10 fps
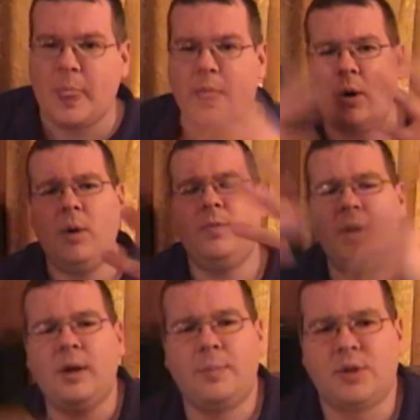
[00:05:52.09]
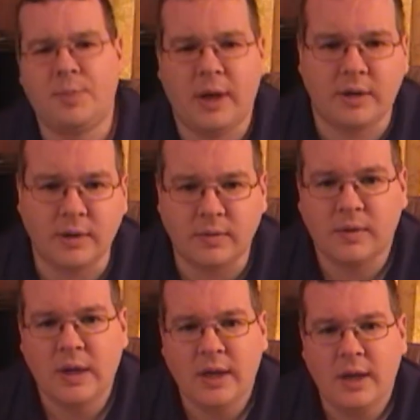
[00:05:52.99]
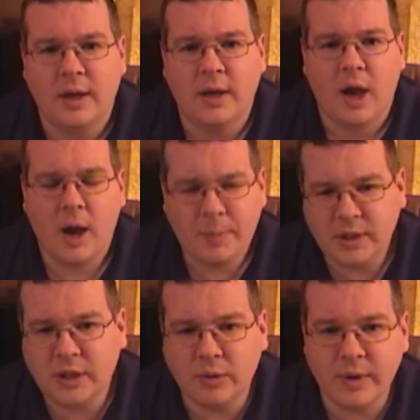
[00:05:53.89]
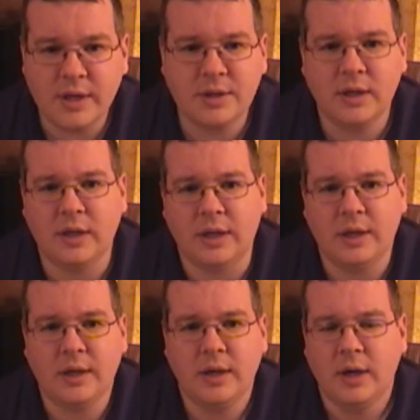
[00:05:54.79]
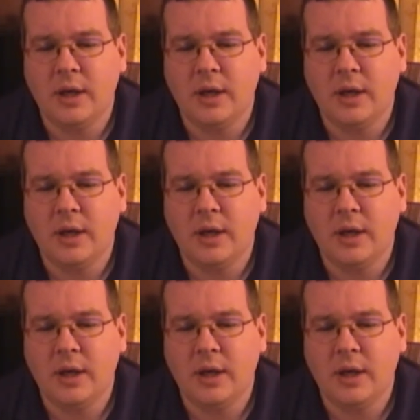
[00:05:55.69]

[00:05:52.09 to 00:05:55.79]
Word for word: The home video perspective. Up until recently,